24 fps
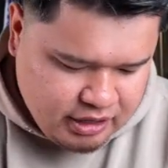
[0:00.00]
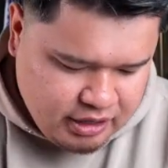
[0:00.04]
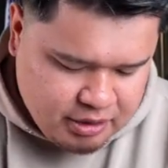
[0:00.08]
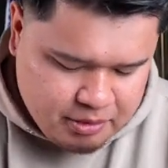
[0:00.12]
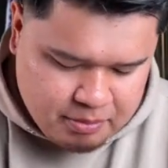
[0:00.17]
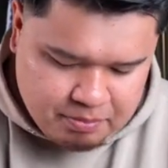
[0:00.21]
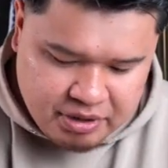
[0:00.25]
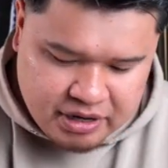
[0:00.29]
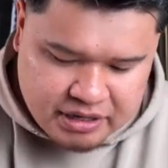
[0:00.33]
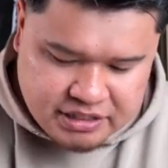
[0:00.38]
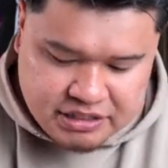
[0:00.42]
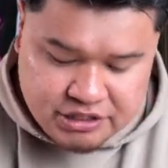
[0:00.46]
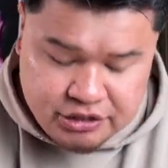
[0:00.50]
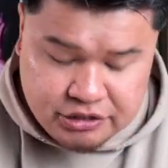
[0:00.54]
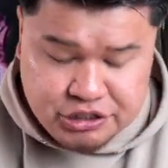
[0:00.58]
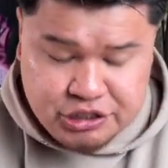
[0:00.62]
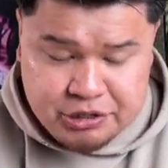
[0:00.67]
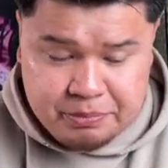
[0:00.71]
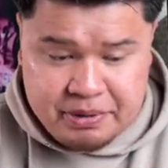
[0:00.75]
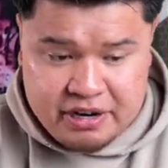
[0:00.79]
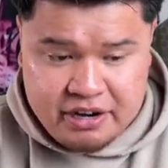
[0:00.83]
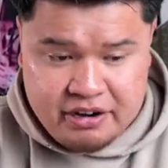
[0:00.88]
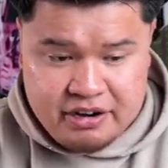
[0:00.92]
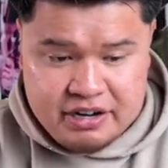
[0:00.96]
But Sergio
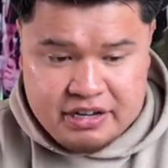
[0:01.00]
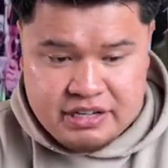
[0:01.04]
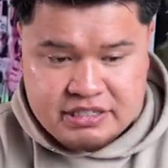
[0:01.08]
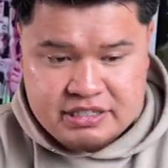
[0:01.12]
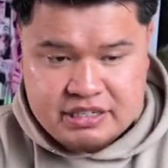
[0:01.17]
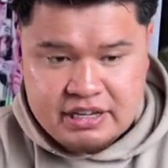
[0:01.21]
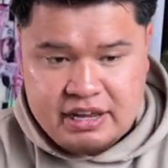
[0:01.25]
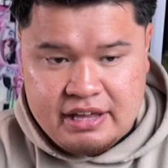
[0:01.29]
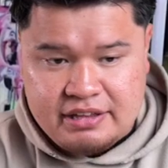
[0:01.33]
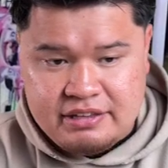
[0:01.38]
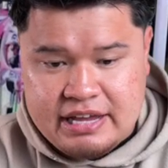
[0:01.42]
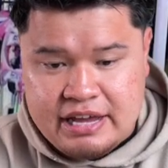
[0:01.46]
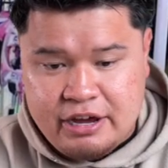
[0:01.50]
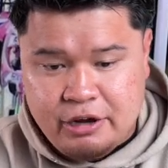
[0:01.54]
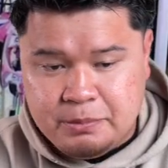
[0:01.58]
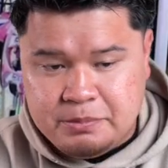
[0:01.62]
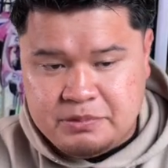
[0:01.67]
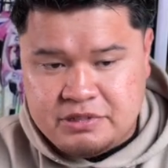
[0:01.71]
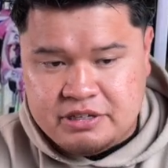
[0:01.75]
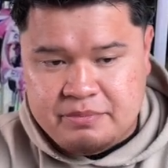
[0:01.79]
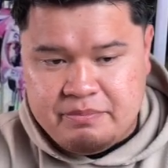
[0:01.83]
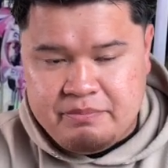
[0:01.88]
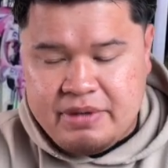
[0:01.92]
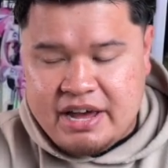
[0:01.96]
Perez
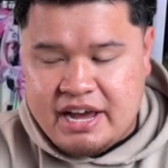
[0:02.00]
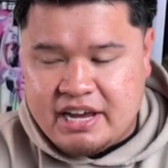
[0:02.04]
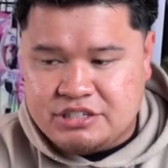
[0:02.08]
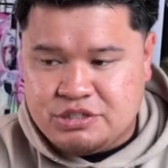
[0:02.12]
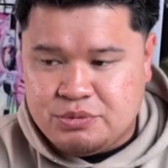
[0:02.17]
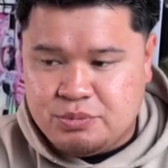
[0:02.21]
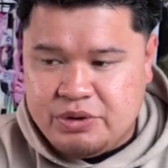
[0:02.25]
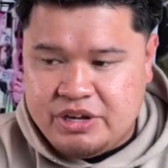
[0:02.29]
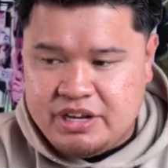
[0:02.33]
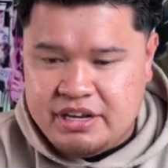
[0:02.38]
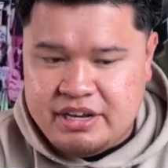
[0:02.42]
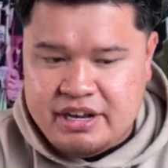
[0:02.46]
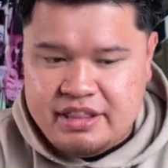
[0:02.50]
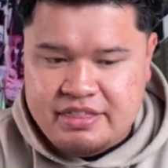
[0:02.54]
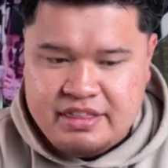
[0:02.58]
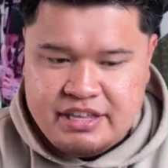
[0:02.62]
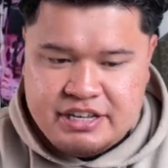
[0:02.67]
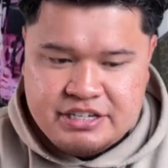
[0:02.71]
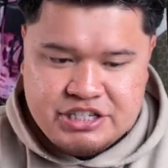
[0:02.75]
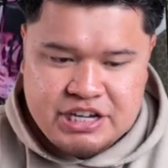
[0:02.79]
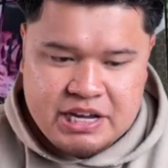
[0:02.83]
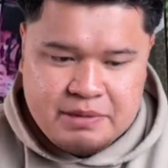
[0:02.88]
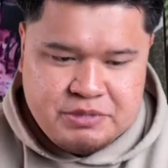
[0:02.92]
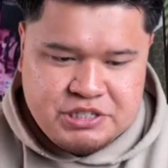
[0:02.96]
helped Max win the
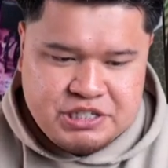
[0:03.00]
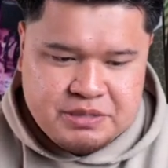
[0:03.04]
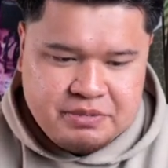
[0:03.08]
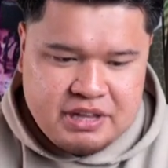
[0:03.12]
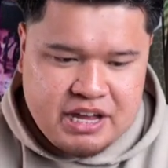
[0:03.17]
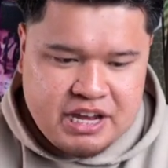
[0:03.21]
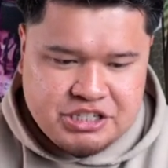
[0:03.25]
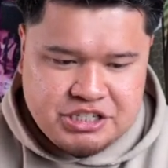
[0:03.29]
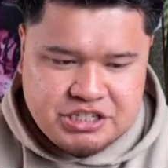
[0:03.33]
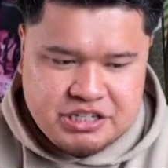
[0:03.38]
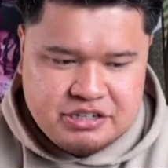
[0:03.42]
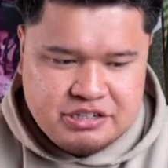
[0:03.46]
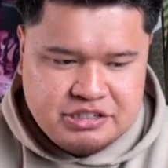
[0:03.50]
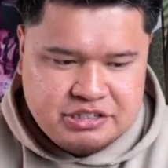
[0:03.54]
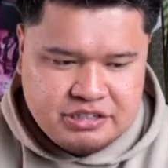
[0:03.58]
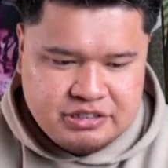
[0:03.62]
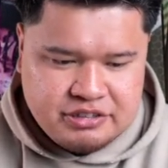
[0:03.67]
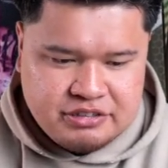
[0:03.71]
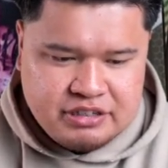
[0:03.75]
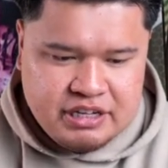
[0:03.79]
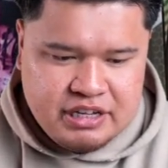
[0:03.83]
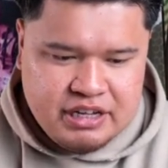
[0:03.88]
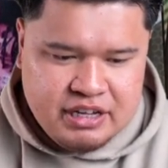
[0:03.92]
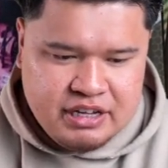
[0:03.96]
championship last year, so
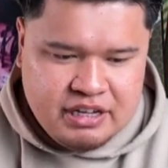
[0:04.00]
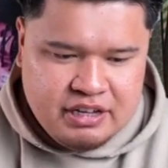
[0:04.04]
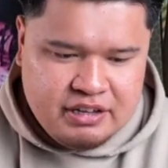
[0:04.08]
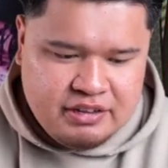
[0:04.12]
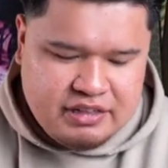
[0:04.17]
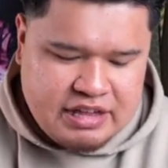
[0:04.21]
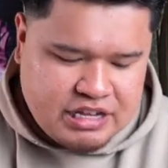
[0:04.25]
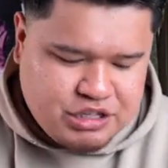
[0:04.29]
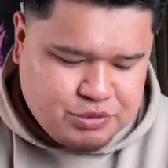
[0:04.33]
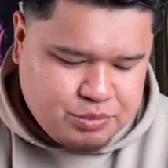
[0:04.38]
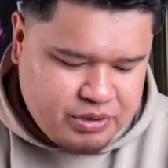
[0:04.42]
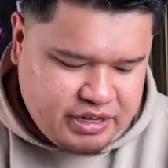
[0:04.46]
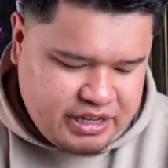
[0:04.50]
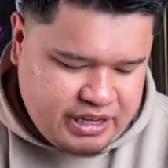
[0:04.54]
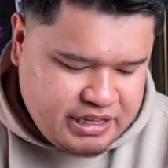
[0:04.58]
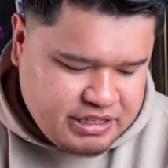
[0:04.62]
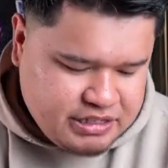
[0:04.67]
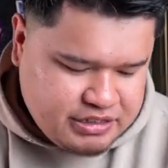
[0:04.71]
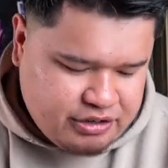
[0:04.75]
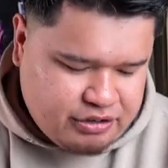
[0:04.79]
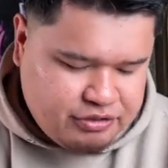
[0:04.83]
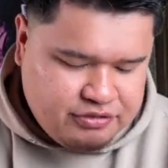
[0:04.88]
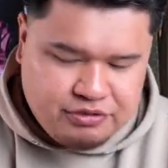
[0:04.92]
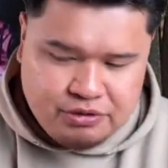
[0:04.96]
that's what he's
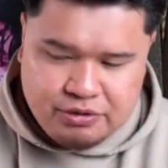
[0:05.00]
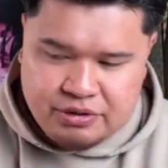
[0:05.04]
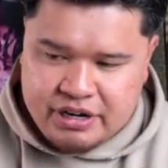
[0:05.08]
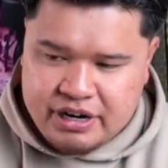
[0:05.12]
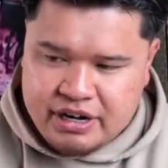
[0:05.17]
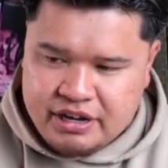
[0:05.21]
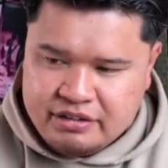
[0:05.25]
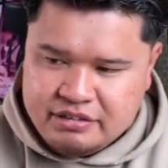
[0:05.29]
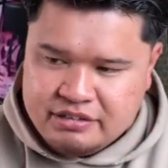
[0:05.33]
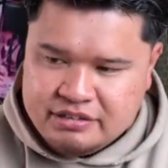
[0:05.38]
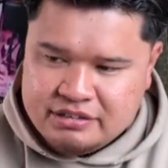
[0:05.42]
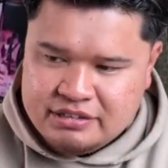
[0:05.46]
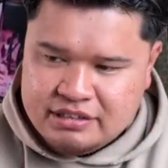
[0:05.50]
known for now.